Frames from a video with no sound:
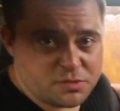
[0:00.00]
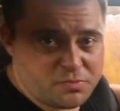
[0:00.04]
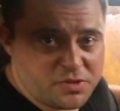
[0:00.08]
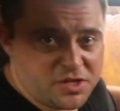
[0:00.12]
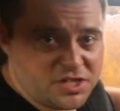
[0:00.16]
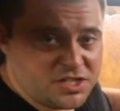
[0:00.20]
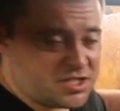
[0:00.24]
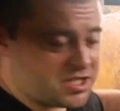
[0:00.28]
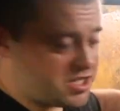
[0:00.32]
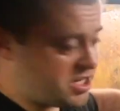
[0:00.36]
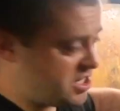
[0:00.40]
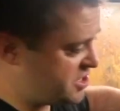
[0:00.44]
the
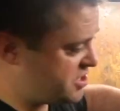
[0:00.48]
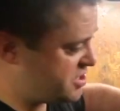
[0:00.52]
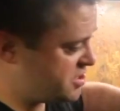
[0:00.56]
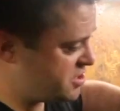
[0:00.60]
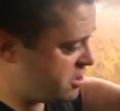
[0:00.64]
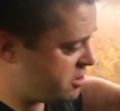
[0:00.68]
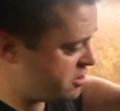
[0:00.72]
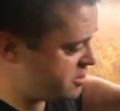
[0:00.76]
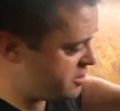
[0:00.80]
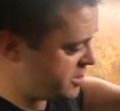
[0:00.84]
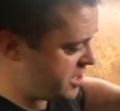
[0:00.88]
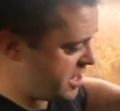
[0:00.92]
piece that I
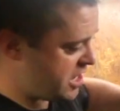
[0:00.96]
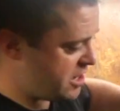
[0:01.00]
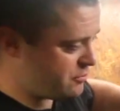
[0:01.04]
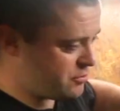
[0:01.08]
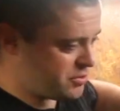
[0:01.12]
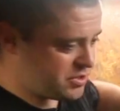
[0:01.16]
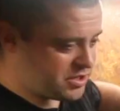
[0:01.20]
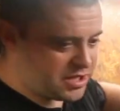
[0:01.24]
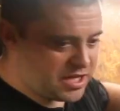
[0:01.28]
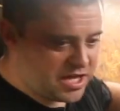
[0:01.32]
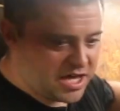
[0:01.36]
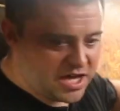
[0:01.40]
started out
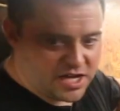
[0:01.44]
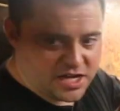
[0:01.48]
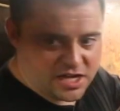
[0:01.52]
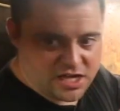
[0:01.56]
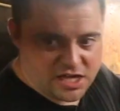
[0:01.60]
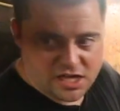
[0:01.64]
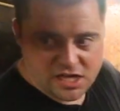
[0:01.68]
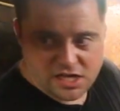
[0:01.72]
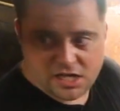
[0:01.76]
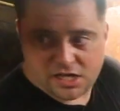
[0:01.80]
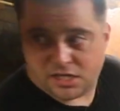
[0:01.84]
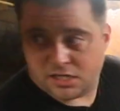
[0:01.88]
with that
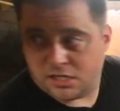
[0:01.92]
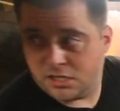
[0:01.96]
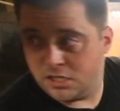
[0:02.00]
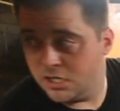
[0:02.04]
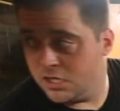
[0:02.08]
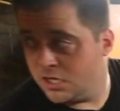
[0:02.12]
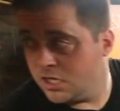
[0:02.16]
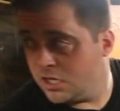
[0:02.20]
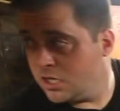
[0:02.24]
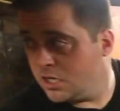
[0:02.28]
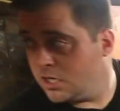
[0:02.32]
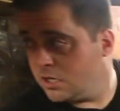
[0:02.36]
uh,
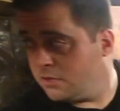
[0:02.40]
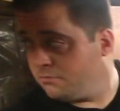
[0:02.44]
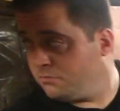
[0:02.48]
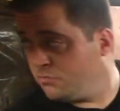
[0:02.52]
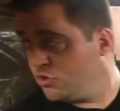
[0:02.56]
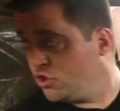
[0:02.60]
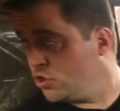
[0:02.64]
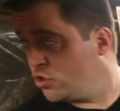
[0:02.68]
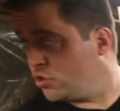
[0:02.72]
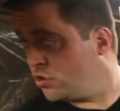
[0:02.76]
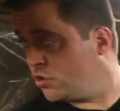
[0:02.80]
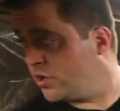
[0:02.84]

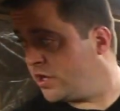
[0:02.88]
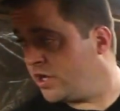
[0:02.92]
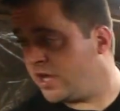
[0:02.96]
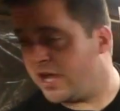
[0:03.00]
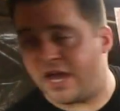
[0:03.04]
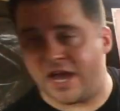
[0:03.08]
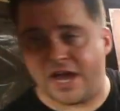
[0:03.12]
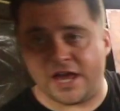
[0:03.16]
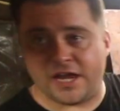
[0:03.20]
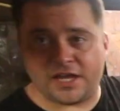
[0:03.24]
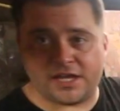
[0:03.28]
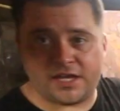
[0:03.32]

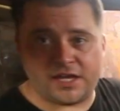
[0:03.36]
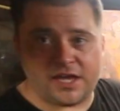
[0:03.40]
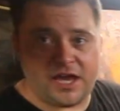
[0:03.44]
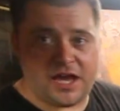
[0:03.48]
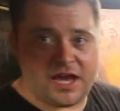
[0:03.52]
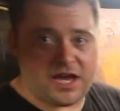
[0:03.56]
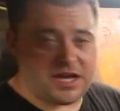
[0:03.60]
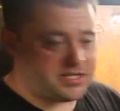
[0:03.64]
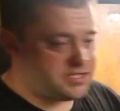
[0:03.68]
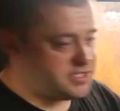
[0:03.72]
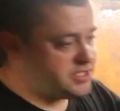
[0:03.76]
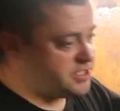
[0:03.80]
muriatic
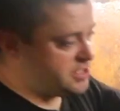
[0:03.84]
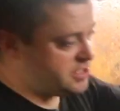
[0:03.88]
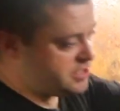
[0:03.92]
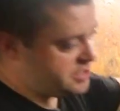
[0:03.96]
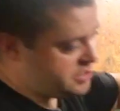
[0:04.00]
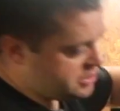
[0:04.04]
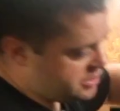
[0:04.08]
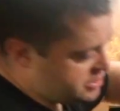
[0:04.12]
acid.